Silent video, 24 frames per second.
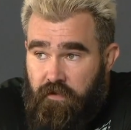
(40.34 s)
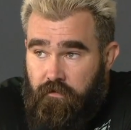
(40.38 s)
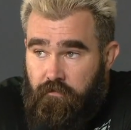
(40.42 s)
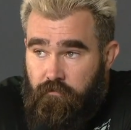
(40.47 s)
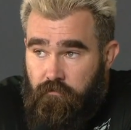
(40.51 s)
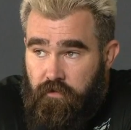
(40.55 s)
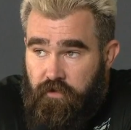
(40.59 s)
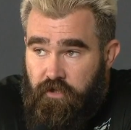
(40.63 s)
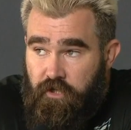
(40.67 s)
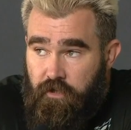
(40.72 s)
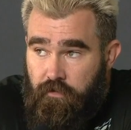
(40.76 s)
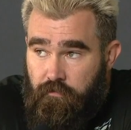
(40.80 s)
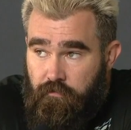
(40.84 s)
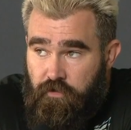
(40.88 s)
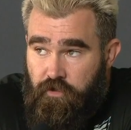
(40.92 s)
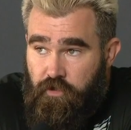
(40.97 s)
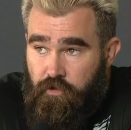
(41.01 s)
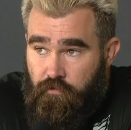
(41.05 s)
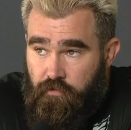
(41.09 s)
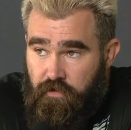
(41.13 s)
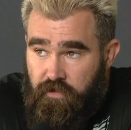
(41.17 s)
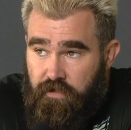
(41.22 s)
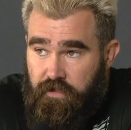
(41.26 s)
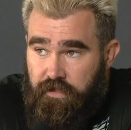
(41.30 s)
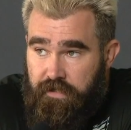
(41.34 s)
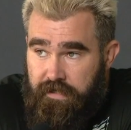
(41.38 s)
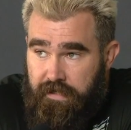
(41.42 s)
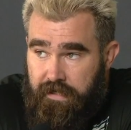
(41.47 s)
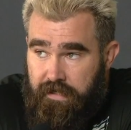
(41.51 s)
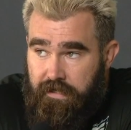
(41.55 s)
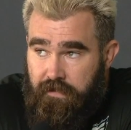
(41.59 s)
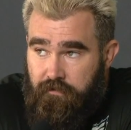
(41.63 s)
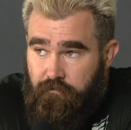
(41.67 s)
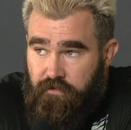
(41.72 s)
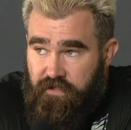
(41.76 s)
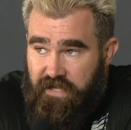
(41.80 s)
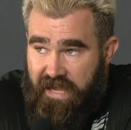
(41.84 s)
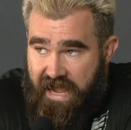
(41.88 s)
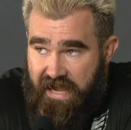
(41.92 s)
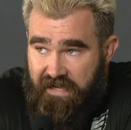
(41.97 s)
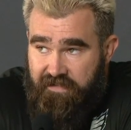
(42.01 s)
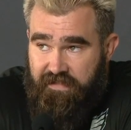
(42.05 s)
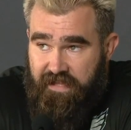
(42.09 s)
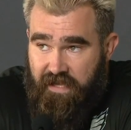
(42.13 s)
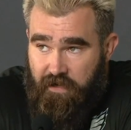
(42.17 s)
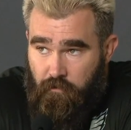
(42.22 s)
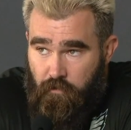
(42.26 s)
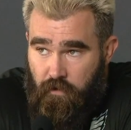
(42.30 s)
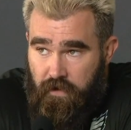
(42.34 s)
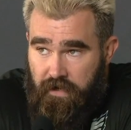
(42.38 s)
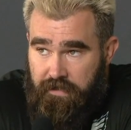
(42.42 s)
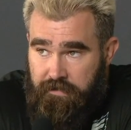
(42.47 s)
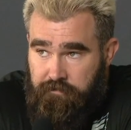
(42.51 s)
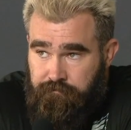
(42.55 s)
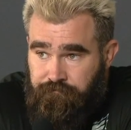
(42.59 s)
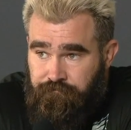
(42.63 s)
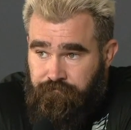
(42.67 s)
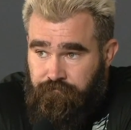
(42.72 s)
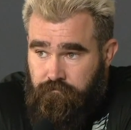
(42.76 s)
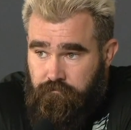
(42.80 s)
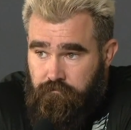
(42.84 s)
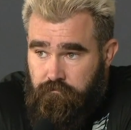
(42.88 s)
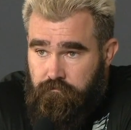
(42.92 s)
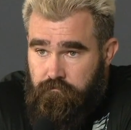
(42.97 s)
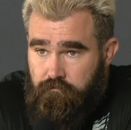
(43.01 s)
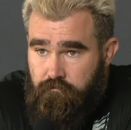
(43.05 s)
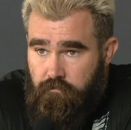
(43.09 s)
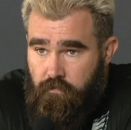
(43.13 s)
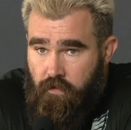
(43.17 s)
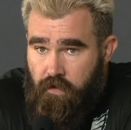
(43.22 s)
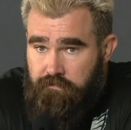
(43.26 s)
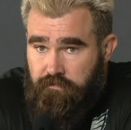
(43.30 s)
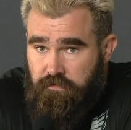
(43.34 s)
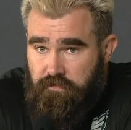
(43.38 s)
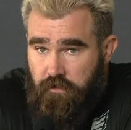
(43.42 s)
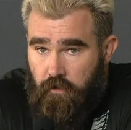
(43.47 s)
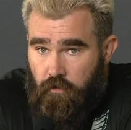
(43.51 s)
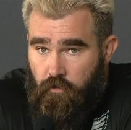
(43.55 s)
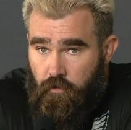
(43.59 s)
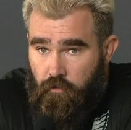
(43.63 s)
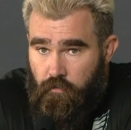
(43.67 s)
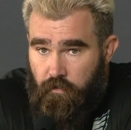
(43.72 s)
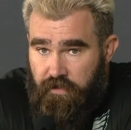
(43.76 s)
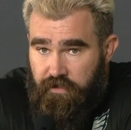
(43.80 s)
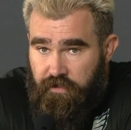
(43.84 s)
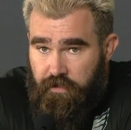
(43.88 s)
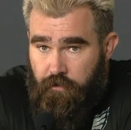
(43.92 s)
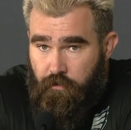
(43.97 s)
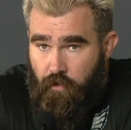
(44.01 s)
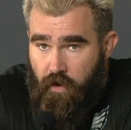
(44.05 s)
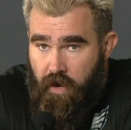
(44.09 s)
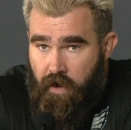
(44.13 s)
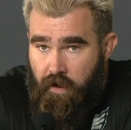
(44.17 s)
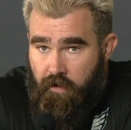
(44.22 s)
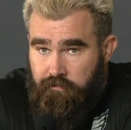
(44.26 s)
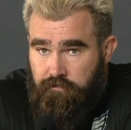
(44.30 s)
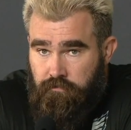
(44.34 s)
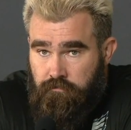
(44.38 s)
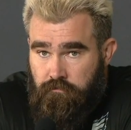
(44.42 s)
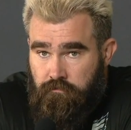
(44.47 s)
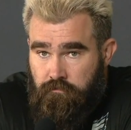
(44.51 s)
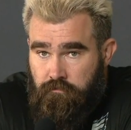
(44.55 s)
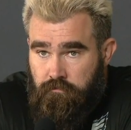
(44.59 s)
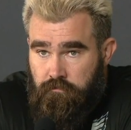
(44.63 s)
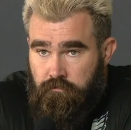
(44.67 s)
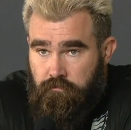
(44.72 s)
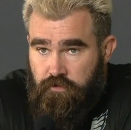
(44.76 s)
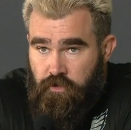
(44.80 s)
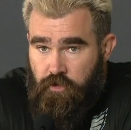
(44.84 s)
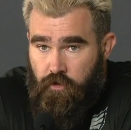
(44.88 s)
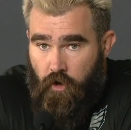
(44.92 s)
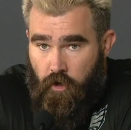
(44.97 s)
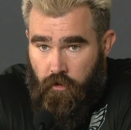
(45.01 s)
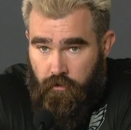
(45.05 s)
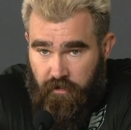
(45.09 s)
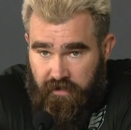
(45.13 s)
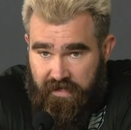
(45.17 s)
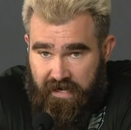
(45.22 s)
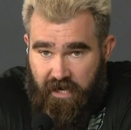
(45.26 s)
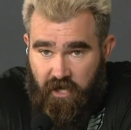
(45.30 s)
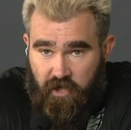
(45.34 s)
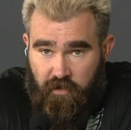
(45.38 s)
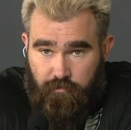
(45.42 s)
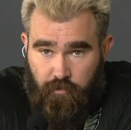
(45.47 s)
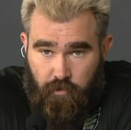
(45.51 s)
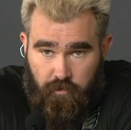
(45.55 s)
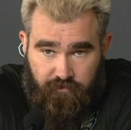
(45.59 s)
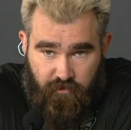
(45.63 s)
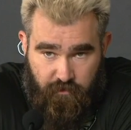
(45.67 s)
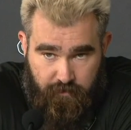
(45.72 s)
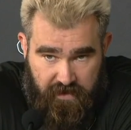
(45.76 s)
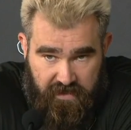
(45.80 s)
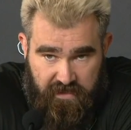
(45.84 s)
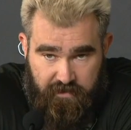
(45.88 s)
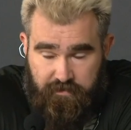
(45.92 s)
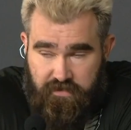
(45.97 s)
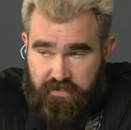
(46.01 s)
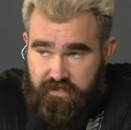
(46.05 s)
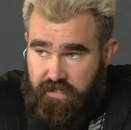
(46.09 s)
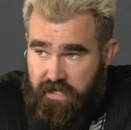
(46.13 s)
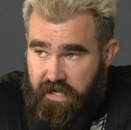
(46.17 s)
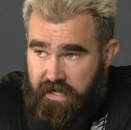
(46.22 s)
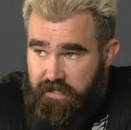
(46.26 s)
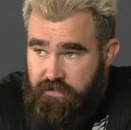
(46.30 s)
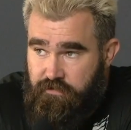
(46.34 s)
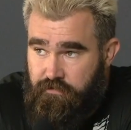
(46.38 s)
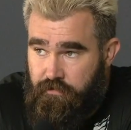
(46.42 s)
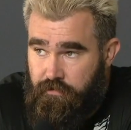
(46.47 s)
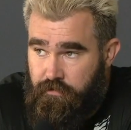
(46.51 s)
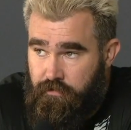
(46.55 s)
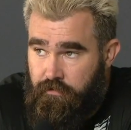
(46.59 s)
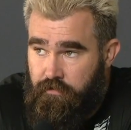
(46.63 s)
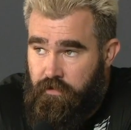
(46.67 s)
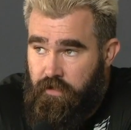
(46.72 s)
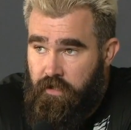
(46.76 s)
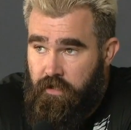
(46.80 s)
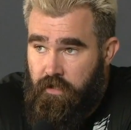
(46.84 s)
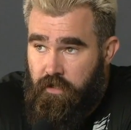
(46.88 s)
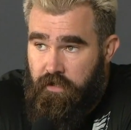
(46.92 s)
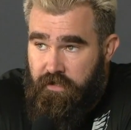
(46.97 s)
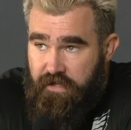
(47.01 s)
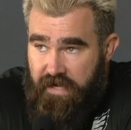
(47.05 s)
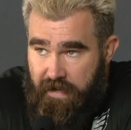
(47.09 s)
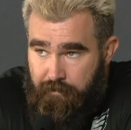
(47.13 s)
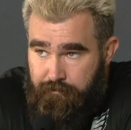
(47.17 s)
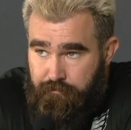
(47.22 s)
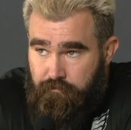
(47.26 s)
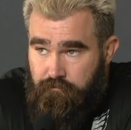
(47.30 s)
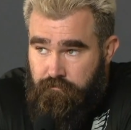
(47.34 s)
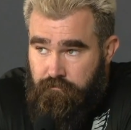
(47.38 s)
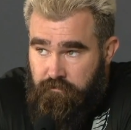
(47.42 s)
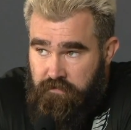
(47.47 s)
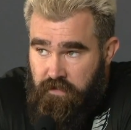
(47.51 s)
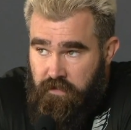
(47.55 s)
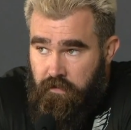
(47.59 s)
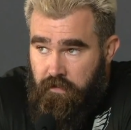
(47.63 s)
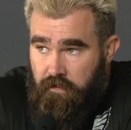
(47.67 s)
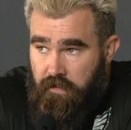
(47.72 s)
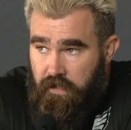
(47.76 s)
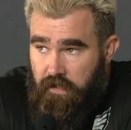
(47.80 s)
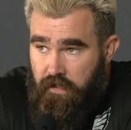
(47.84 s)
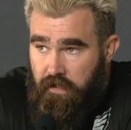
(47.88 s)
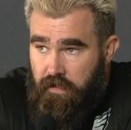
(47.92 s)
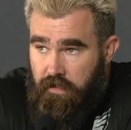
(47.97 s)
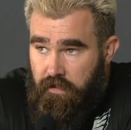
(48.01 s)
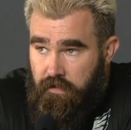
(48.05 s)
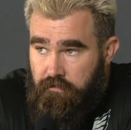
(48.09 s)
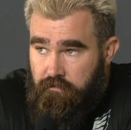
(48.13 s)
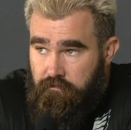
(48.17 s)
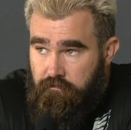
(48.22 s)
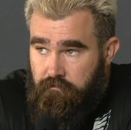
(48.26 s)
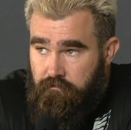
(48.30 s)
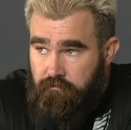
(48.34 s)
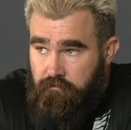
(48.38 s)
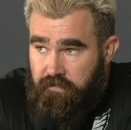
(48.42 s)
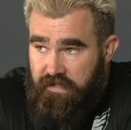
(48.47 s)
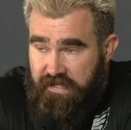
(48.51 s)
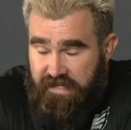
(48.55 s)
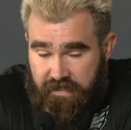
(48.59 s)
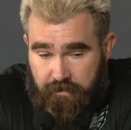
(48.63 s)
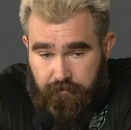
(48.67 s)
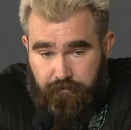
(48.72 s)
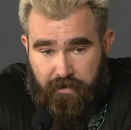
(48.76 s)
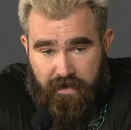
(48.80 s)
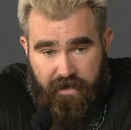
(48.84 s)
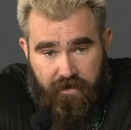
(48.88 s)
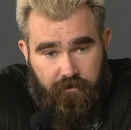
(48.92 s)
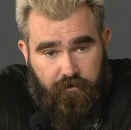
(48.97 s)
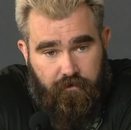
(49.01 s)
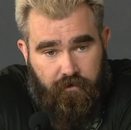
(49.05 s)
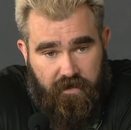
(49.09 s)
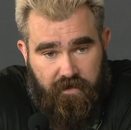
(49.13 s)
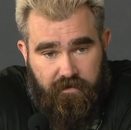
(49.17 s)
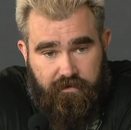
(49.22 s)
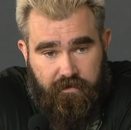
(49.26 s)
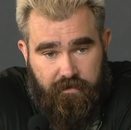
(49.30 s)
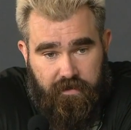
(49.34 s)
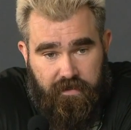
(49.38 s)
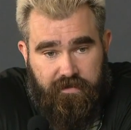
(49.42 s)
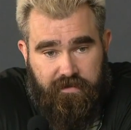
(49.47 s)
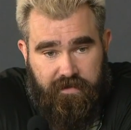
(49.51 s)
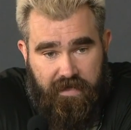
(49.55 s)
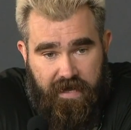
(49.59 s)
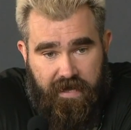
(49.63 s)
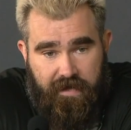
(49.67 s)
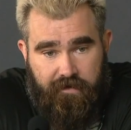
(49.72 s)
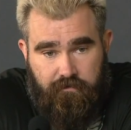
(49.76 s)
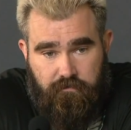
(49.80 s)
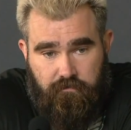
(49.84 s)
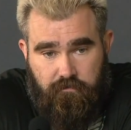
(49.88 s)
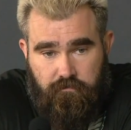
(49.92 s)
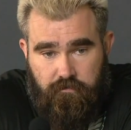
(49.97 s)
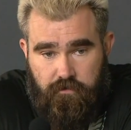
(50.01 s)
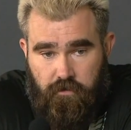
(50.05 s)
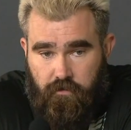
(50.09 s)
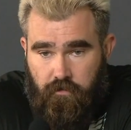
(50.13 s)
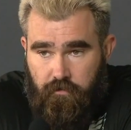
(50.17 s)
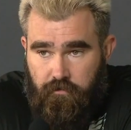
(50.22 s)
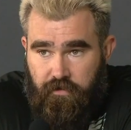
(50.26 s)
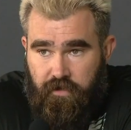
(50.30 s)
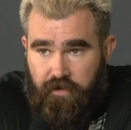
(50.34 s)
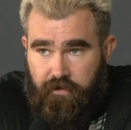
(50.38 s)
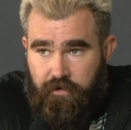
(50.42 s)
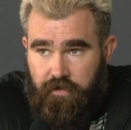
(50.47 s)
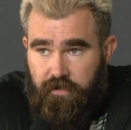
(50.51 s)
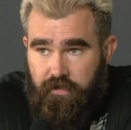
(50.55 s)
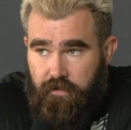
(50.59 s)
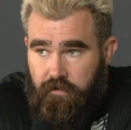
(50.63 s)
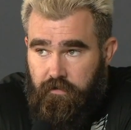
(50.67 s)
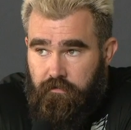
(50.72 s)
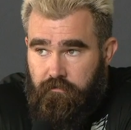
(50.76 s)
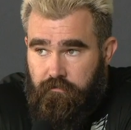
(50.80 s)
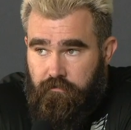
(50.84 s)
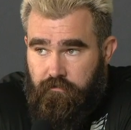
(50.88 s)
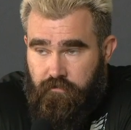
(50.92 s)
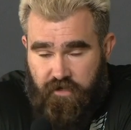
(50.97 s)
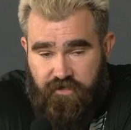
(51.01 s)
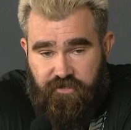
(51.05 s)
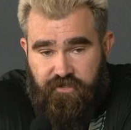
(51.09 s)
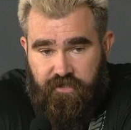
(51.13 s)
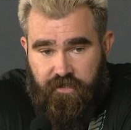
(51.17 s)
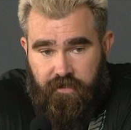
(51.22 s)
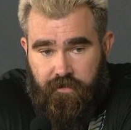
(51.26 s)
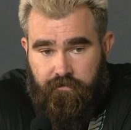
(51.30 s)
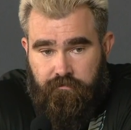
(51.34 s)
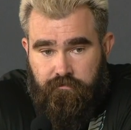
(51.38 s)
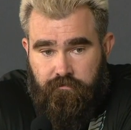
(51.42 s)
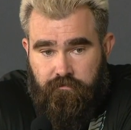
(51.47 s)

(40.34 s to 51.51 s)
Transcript: when you when you really uh, when you act that way, or when you uh, you know aren't accountable if you're making mistakes or you're not uh, getting better or anything like that, you know they're gonna crush you,